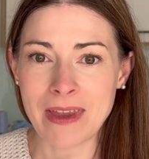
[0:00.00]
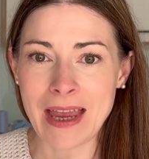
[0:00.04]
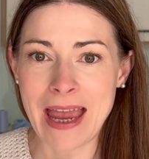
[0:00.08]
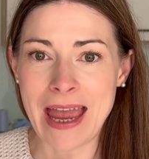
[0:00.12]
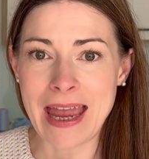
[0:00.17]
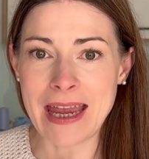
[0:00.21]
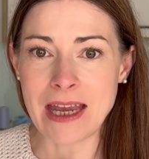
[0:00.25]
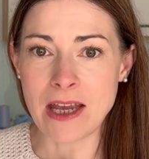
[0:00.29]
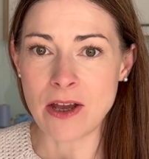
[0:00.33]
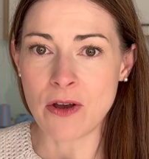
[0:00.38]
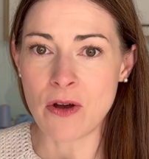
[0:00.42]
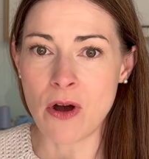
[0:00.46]

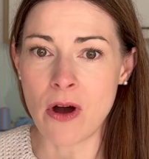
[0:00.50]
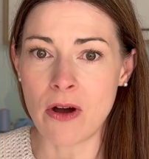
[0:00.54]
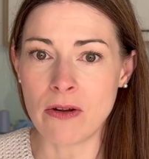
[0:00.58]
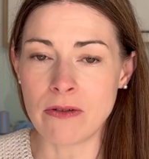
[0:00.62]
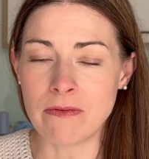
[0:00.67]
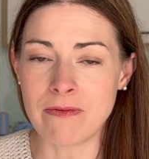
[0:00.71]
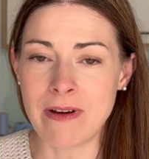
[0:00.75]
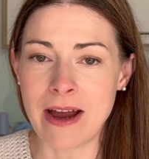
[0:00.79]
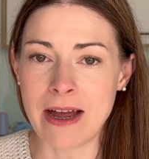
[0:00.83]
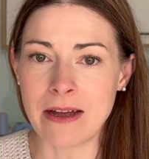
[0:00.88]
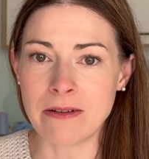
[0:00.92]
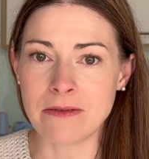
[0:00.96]
a cotton
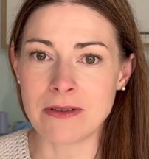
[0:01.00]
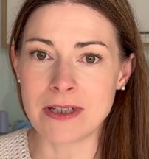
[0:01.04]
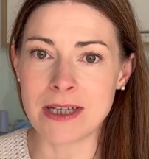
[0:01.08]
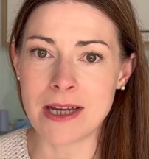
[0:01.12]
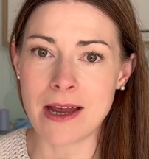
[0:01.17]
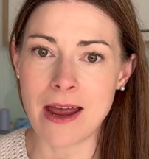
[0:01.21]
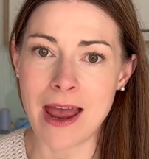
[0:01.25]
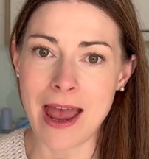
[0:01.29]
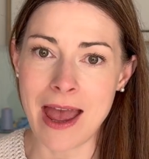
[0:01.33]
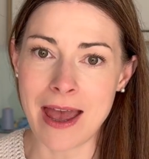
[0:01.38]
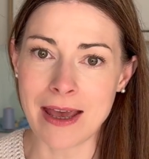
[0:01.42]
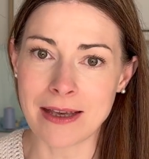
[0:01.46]
round,
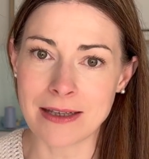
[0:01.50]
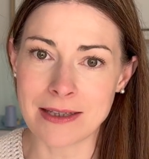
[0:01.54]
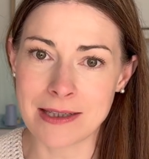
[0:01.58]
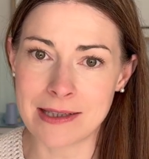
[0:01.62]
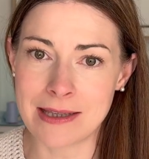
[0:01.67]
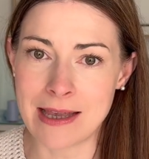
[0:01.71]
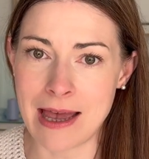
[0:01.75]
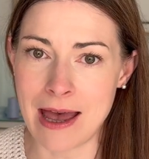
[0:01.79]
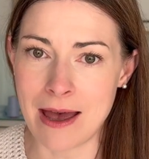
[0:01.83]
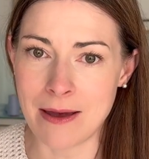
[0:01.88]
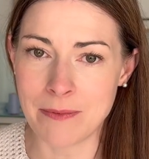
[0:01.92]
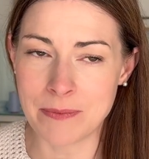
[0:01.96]

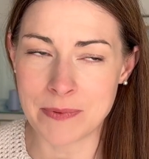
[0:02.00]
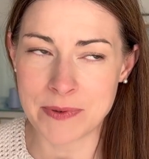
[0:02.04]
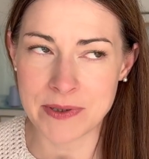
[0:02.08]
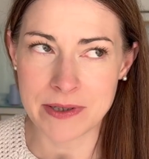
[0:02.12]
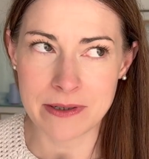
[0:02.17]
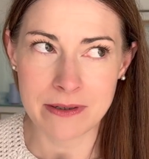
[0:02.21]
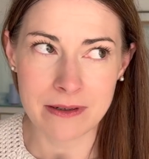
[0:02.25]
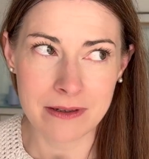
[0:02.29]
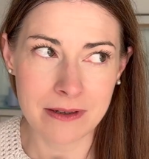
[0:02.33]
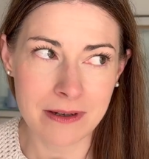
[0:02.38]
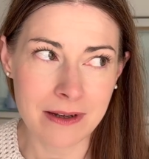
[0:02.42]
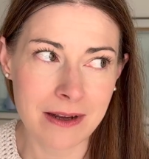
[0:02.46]
except
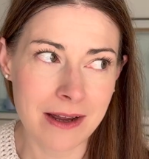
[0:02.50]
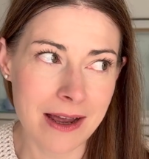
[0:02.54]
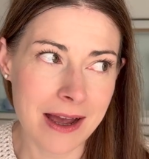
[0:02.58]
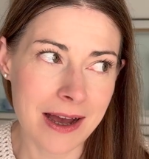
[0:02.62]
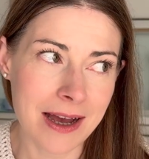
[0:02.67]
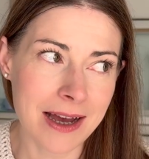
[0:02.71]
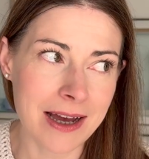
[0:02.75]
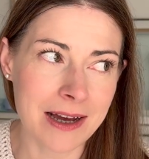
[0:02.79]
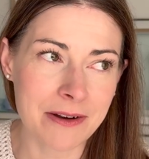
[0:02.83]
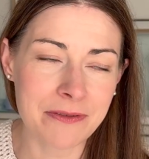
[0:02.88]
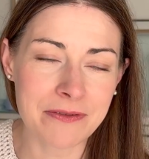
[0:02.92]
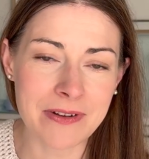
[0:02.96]

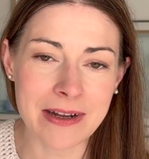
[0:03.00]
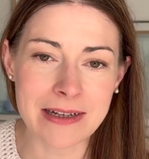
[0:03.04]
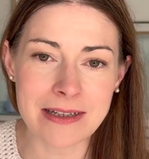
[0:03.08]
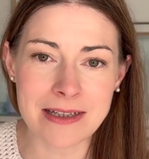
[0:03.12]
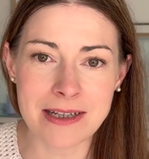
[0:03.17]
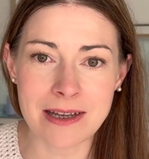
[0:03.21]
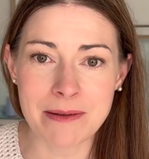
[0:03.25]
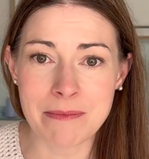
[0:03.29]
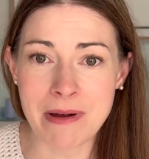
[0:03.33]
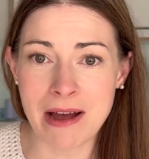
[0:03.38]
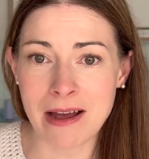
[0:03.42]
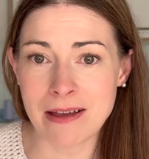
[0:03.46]
how fancy
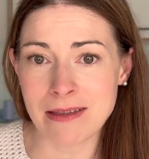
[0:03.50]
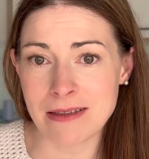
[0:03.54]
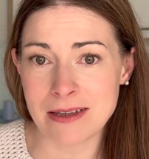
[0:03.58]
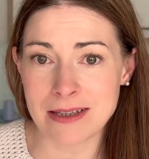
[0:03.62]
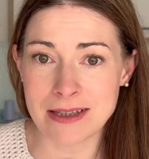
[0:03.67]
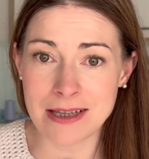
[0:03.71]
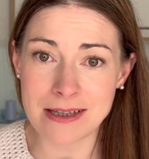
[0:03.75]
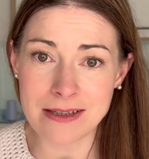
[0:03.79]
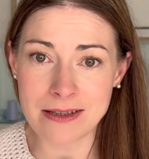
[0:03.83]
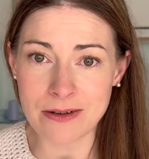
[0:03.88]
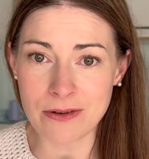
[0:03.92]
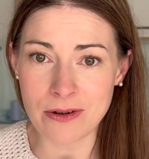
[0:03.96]
am I? This
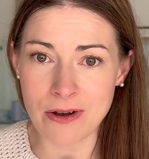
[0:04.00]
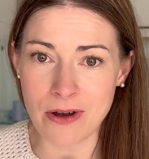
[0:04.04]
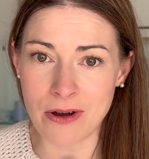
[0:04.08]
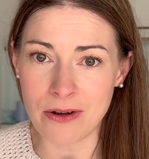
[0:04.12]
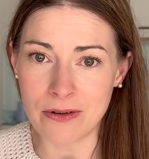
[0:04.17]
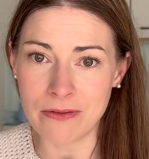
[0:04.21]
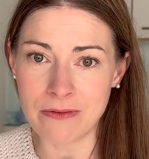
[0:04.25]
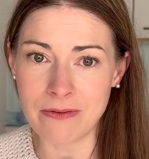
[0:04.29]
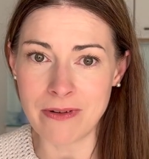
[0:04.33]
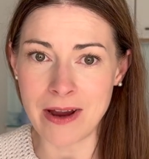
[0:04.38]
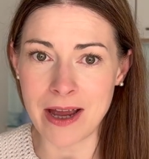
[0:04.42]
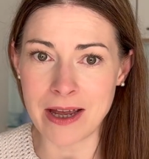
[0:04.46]
isn't a
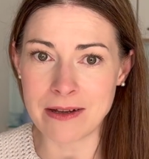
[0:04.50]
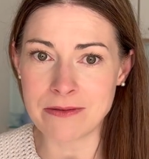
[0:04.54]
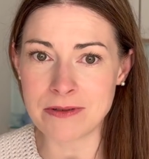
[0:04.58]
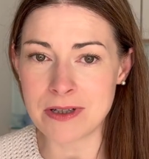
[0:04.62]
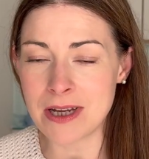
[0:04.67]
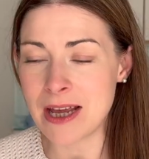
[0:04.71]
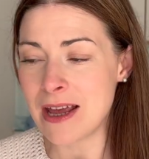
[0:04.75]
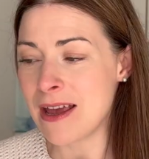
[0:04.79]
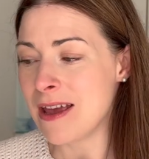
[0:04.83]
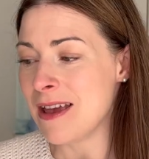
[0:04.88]
cotton round.